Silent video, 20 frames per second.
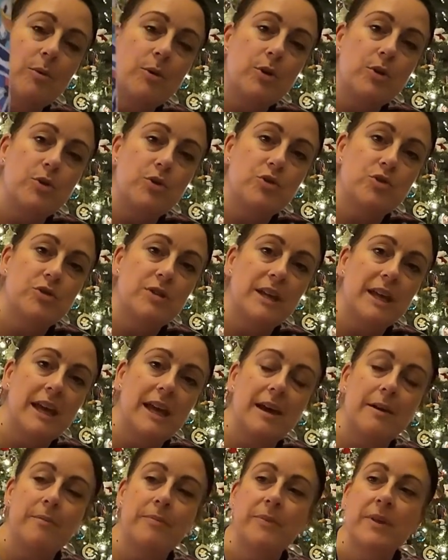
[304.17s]
100
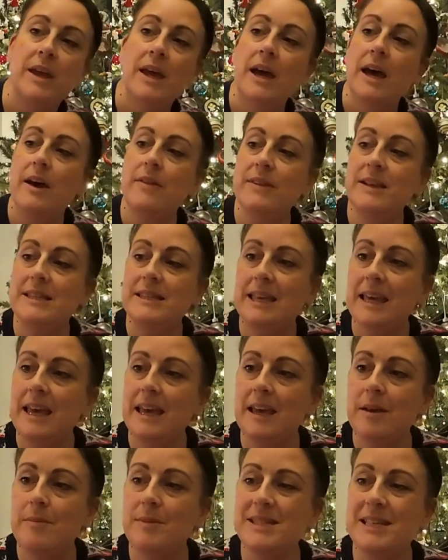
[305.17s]
game. And this
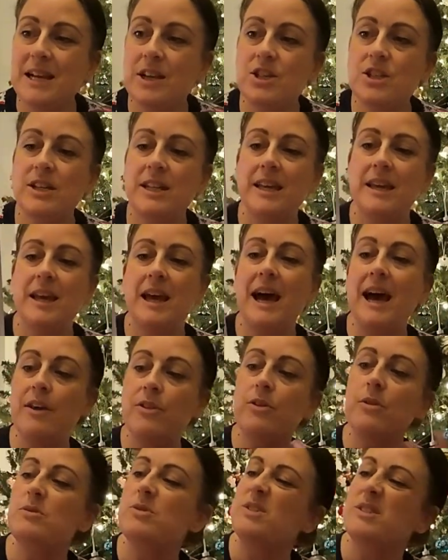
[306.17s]
game is actually, I
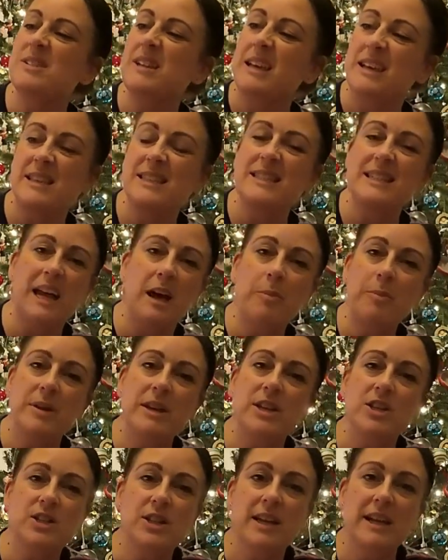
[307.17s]
thought it was like Snap
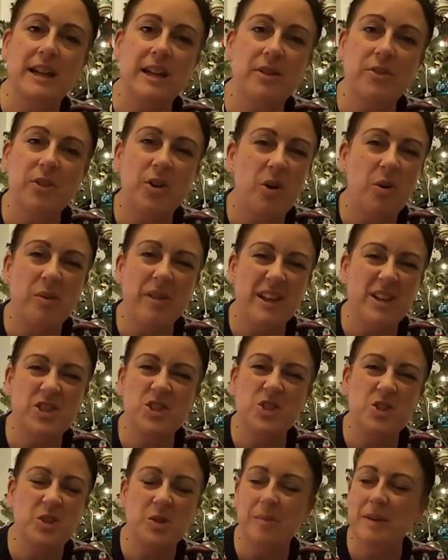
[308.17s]
initially, and I thought, oh, well, that's
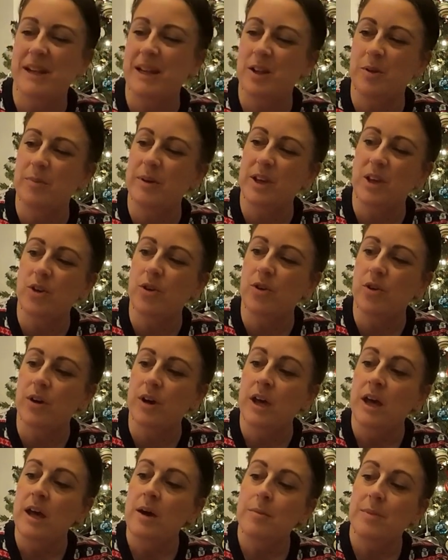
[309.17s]
just going to be a little bit
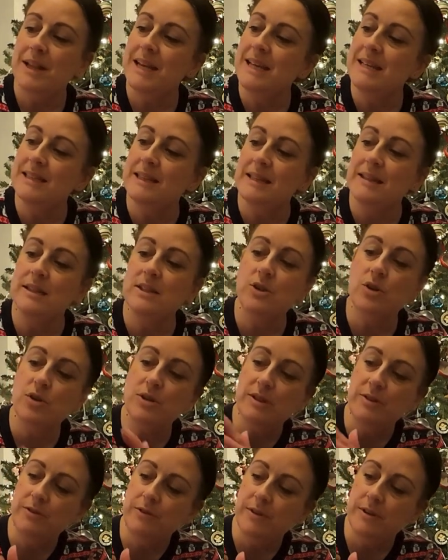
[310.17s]
young. But it isn't. There's all
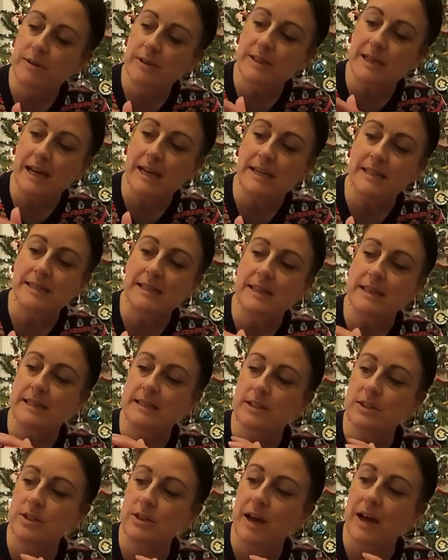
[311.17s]
different
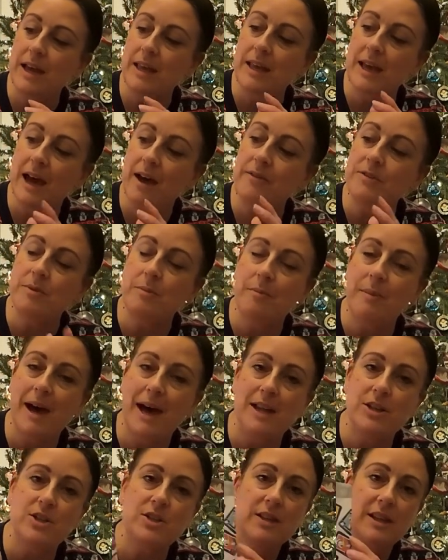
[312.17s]
dices. So you have to
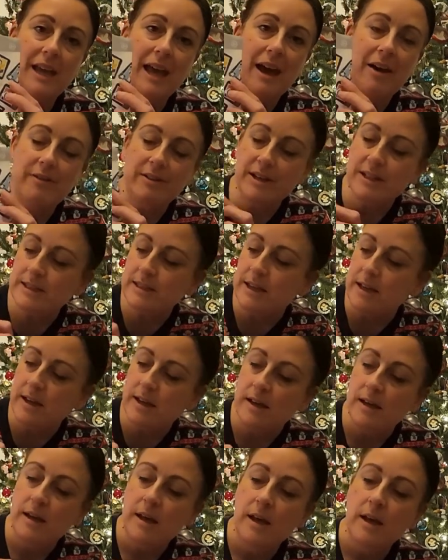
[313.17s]
match the
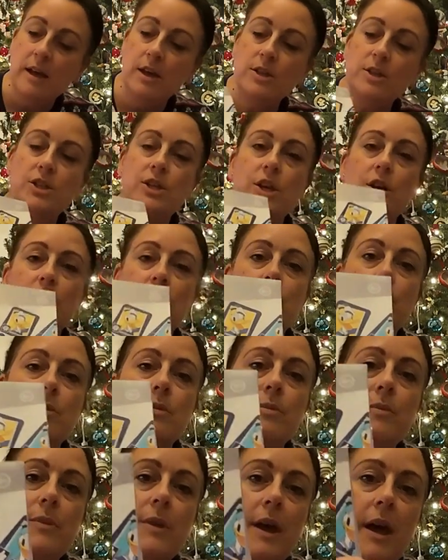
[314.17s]
character
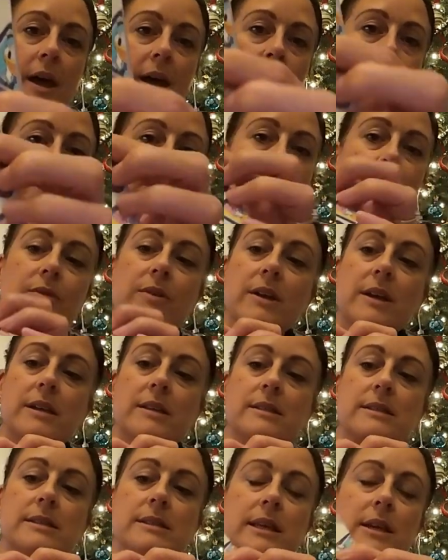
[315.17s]
to, if you
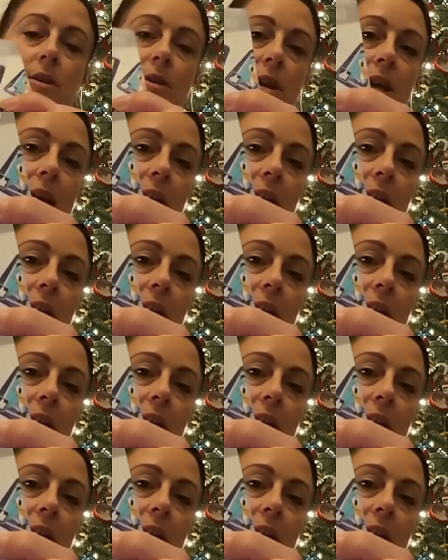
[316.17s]
can see on